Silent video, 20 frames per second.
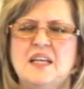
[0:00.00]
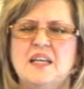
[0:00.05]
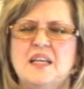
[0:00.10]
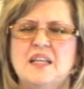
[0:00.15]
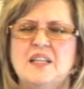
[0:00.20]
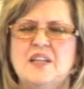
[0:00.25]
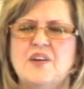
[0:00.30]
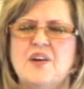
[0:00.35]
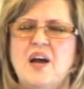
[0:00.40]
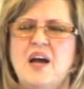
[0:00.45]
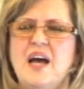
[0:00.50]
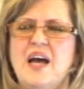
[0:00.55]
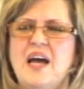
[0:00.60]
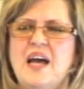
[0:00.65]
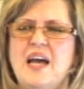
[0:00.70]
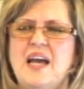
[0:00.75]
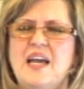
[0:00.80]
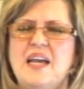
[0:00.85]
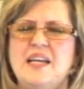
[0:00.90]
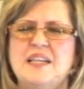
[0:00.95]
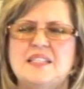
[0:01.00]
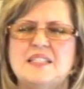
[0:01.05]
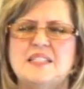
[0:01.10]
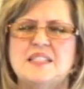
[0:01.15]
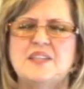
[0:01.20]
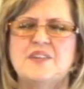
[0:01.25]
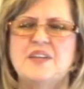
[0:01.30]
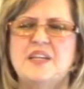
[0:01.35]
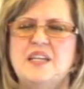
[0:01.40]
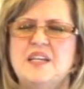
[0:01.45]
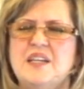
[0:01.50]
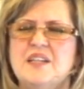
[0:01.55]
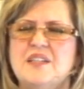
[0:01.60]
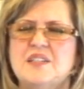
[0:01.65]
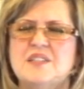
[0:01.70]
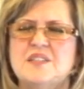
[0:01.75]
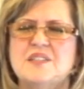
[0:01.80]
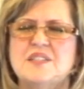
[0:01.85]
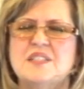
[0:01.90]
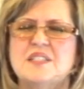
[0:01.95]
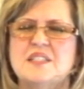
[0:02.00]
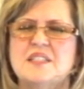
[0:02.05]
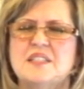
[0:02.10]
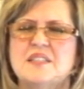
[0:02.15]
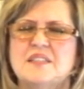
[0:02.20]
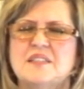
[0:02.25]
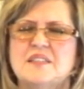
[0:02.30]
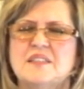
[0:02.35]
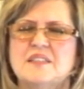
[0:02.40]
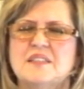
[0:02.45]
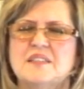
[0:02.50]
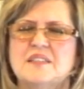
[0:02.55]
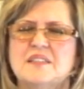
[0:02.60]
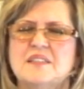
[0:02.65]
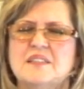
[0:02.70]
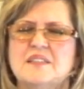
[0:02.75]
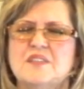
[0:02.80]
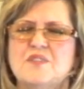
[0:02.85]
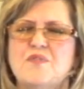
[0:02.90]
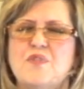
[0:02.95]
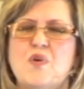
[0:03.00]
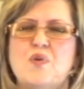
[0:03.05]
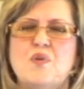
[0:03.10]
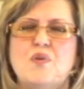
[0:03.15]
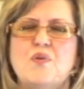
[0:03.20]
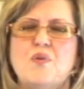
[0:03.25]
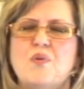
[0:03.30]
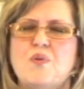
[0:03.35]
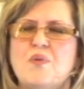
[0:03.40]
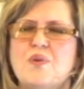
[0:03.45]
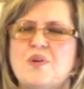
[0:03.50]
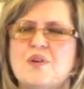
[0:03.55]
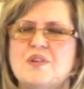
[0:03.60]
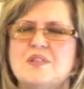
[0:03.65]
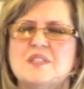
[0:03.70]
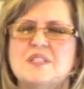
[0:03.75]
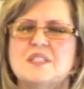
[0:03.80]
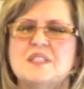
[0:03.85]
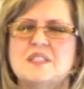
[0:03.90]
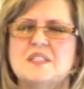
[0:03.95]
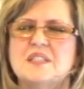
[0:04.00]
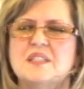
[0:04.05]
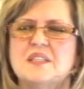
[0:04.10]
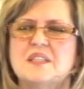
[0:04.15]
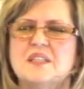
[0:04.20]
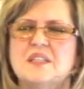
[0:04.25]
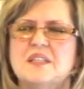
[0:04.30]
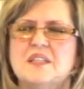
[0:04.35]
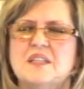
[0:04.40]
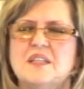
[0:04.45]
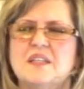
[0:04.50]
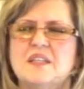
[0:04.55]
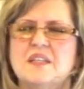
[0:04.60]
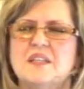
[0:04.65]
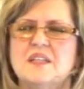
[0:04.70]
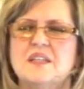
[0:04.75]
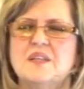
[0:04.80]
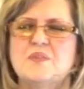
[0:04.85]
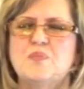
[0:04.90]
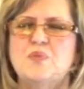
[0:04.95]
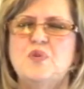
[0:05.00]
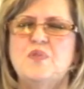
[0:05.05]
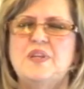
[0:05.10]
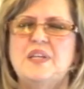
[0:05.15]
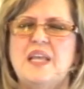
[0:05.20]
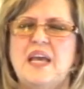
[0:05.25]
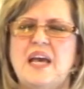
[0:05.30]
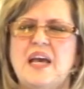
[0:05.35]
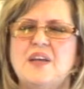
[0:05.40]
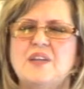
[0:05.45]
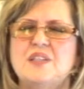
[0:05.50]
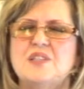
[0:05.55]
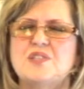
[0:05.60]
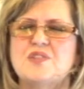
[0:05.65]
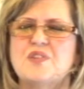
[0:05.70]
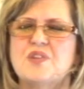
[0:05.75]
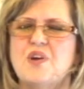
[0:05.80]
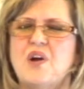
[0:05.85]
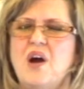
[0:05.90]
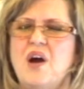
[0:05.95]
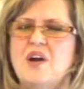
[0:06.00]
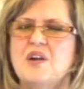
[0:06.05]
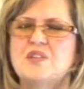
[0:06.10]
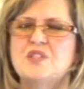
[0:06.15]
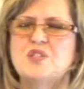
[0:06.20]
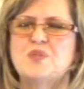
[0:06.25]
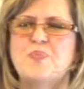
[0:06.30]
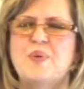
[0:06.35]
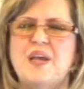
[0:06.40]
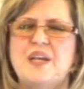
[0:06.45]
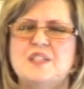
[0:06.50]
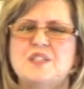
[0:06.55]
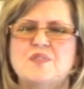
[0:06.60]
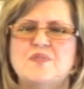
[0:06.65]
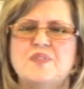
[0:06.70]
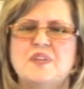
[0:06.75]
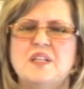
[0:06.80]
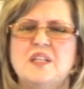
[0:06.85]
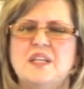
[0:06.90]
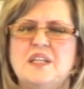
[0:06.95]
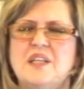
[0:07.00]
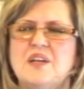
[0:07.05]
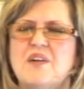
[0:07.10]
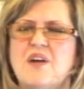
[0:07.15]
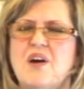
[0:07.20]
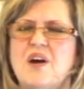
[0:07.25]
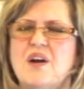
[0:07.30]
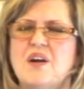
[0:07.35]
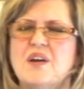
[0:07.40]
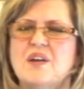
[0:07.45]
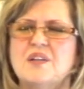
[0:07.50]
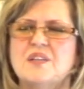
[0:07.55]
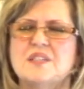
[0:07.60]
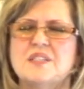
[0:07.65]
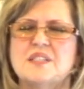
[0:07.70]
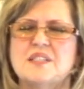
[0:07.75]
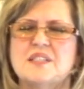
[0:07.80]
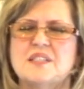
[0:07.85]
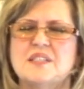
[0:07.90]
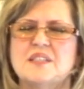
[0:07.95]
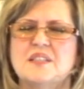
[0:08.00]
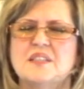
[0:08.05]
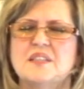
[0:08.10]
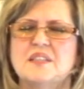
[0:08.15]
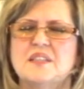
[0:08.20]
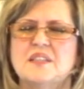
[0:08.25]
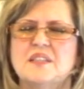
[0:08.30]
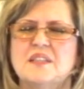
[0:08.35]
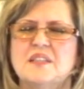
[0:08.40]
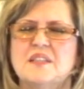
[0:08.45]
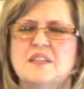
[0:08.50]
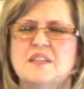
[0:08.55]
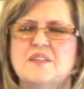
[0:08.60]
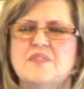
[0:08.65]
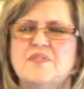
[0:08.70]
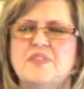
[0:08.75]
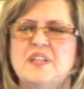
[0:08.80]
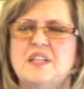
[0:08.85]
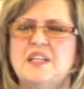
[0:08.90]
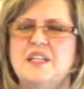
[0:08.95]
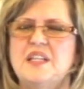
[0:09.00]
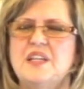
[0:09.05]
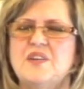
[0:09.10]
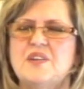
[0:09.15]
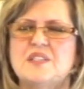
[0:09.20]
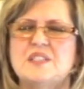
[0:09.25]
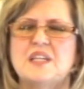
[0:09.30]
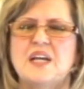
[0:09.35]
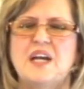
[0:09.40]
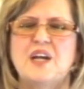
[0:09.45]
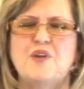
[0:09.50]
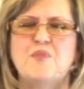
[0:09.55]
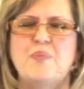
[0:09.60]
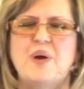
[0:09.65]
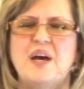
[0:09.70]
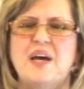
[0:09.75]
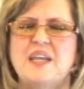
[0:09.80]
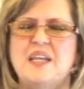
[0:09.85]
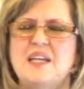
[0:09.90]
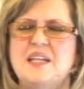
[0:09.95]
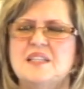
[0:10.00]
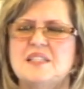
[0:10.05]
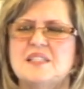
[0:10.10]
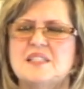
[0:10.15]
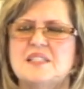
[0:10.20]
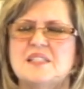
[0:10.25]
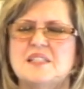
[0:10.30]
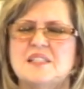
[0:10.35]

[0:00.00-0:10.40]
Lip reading: their eyes, their ears, their vocal cords, moving down into their heart space, filling their hearts, filling their entire bodies,